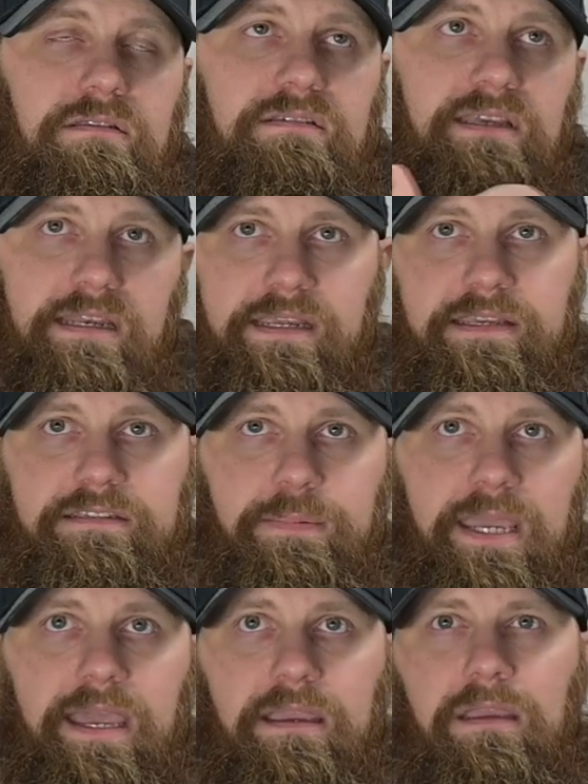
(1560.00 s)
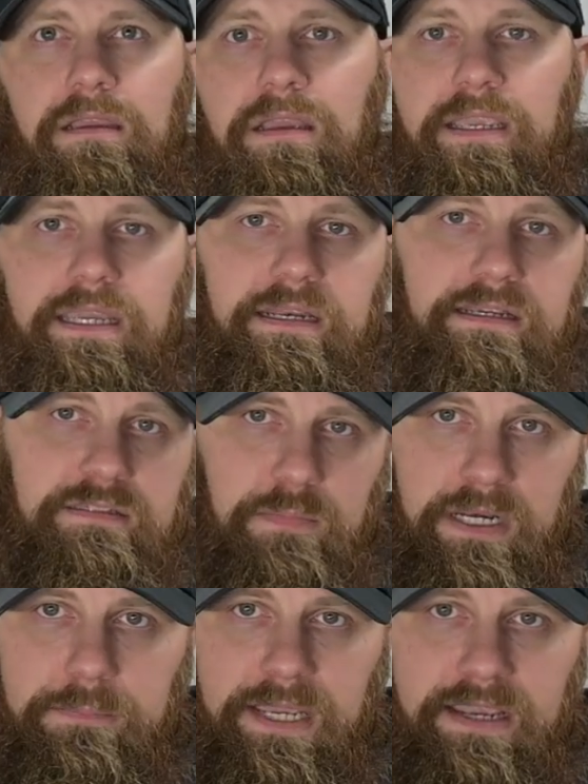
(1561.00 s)
sending his back and getting his
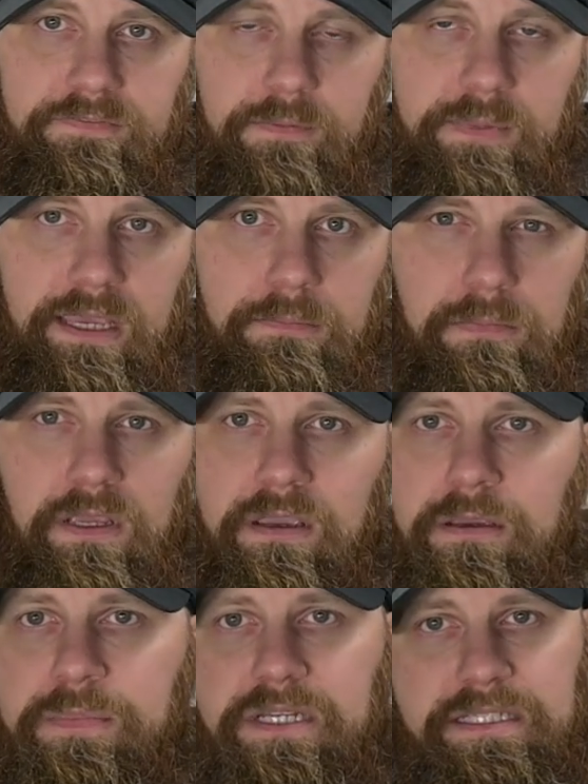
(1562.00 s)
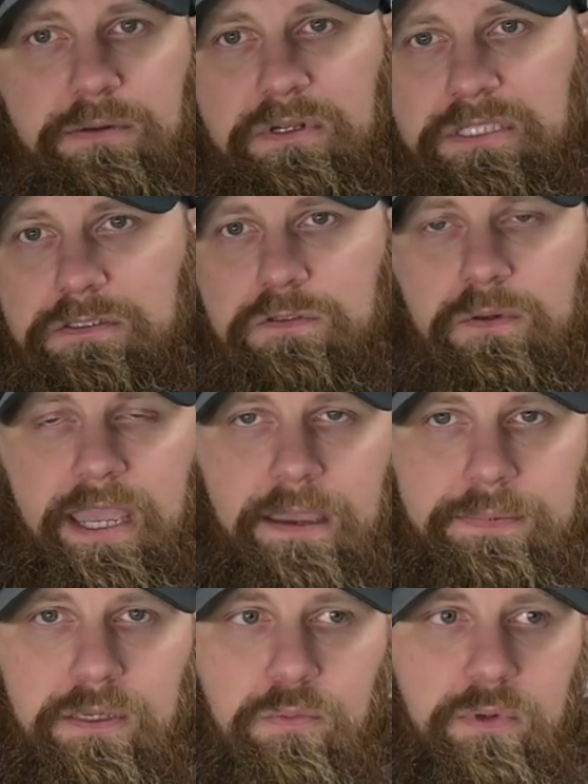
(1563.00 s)
money back from them because he wasn't too
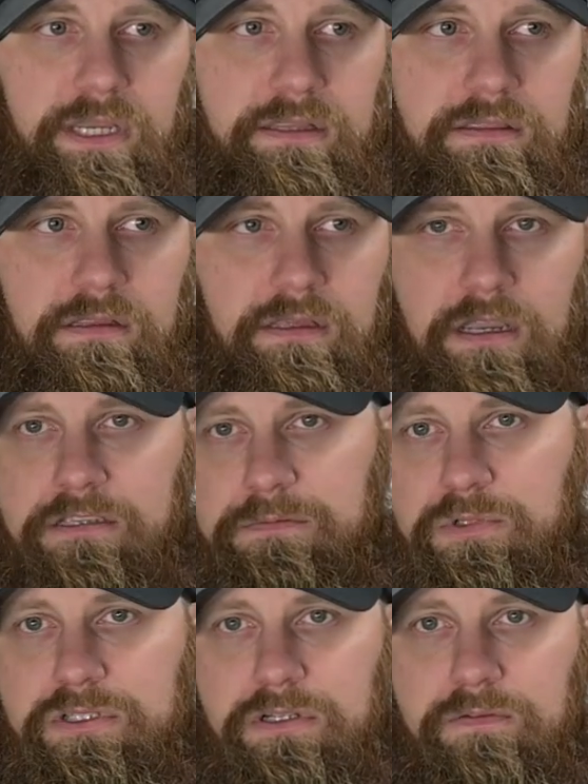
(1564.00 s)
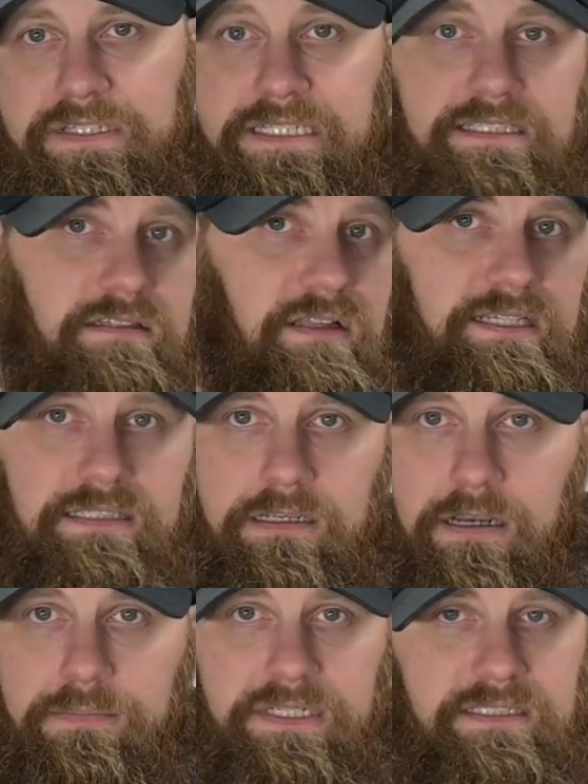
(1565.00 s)
happy with the customer service. He still likes the
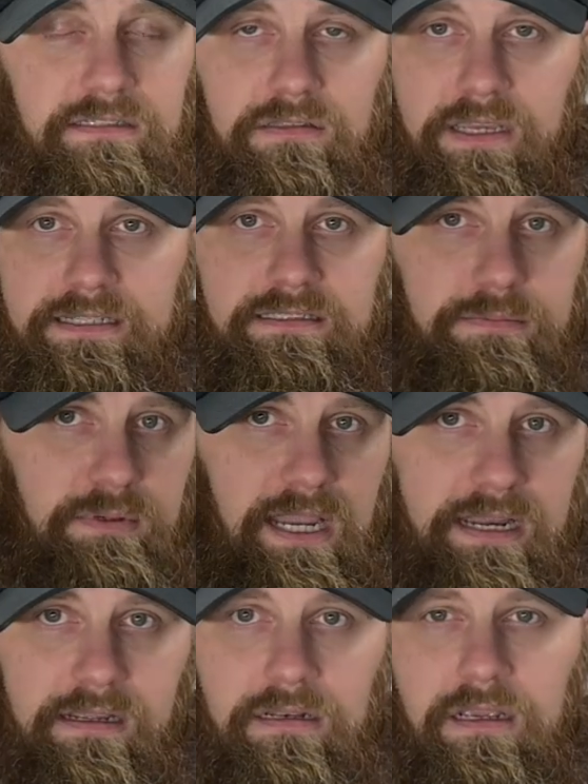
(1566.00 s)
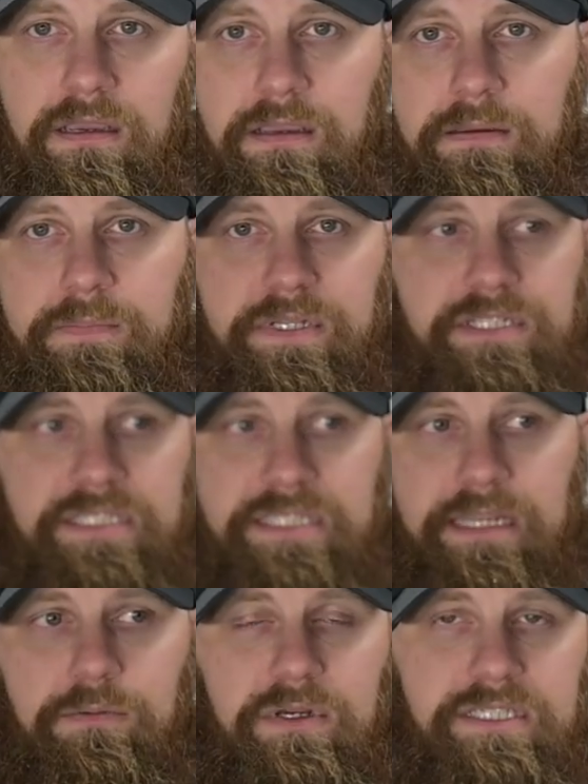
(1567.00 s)
company, he still likes the product, but he just
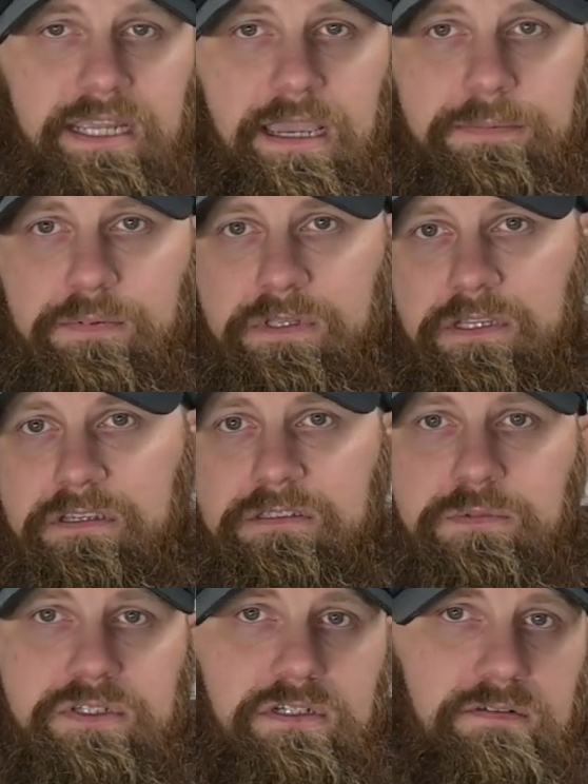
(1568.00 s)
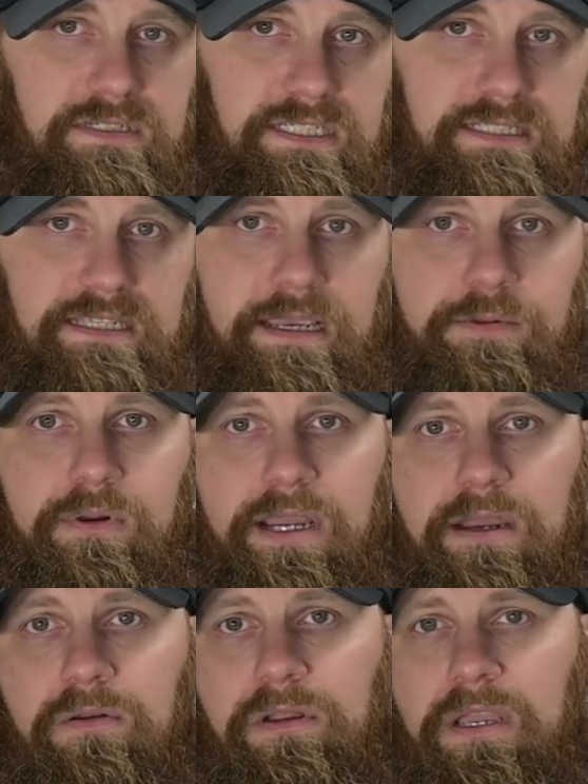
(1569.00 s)
said he wasn't happy with the customer service this time
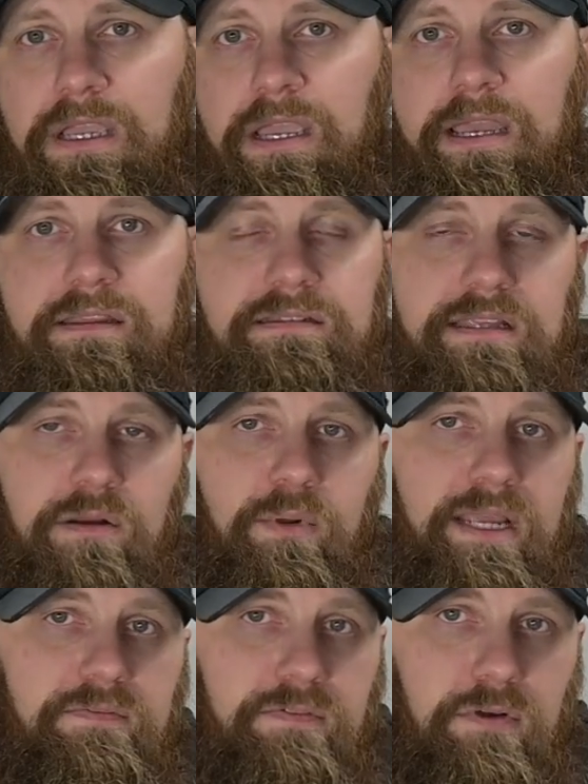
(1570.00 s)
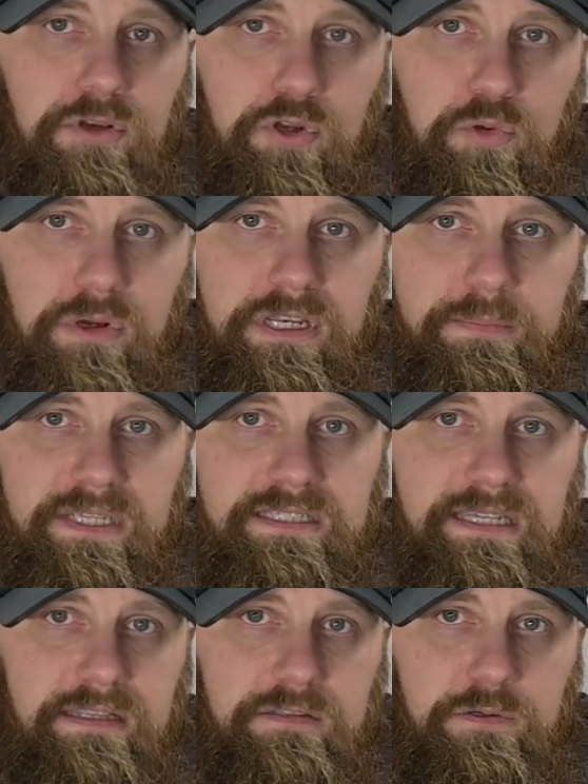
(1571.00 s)
around, and instead of waiting for a new one to be
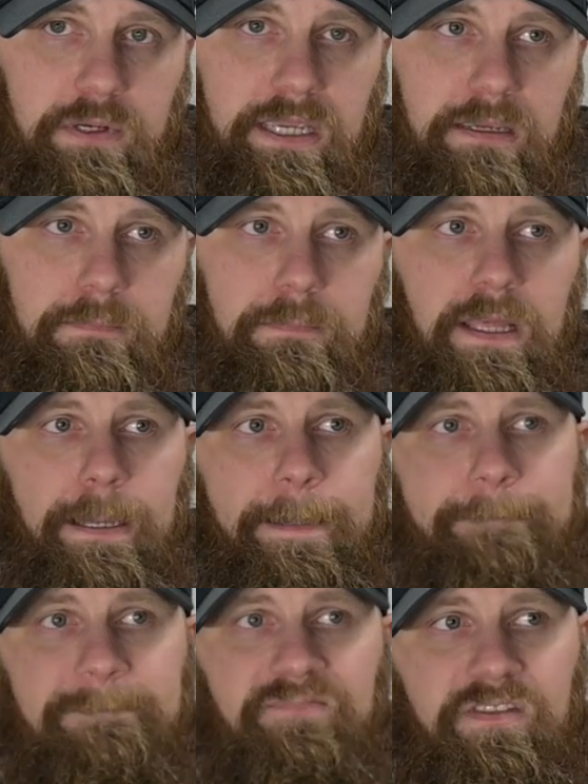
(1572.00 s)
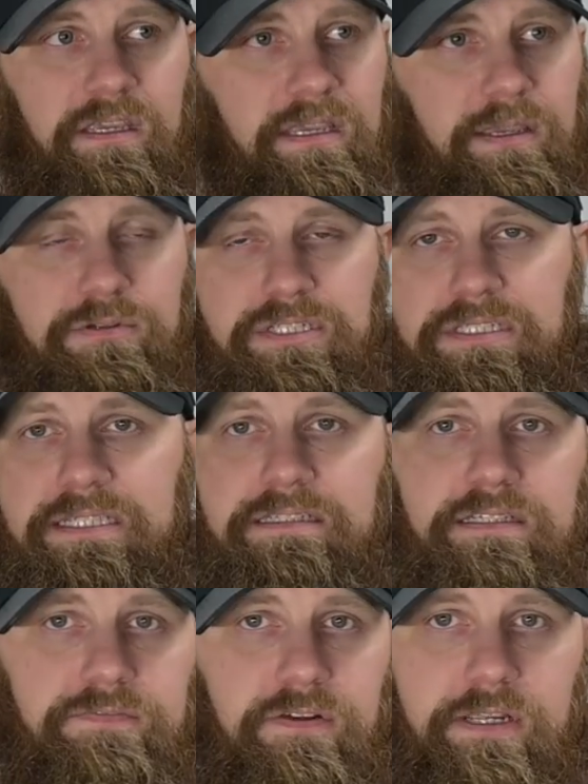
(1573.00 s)
sent to him, it was just
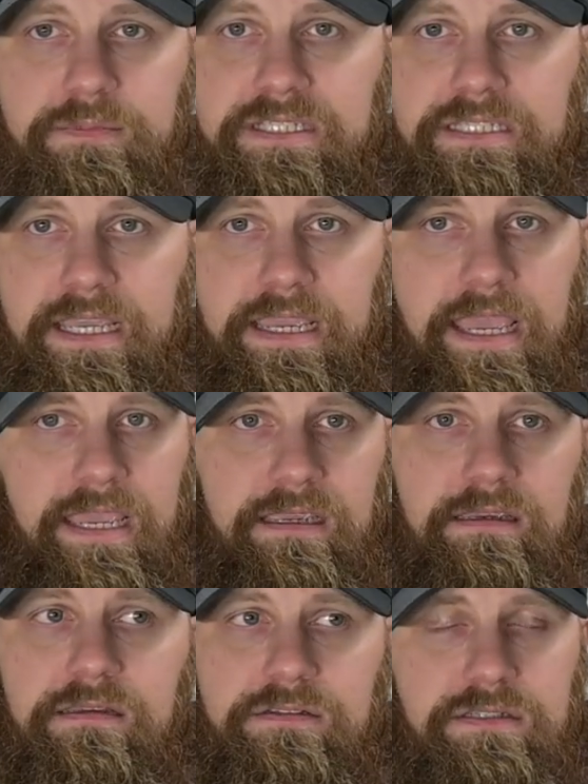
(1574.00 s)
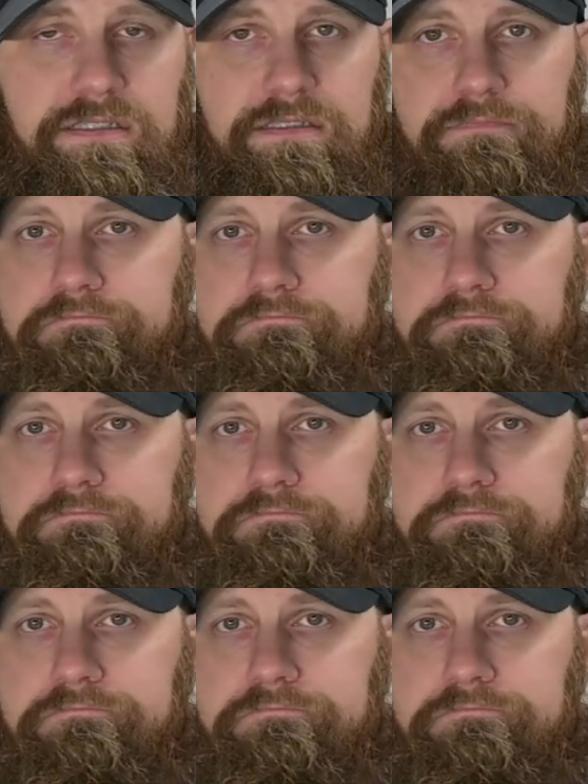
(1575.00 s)
easier for him to say, hey, just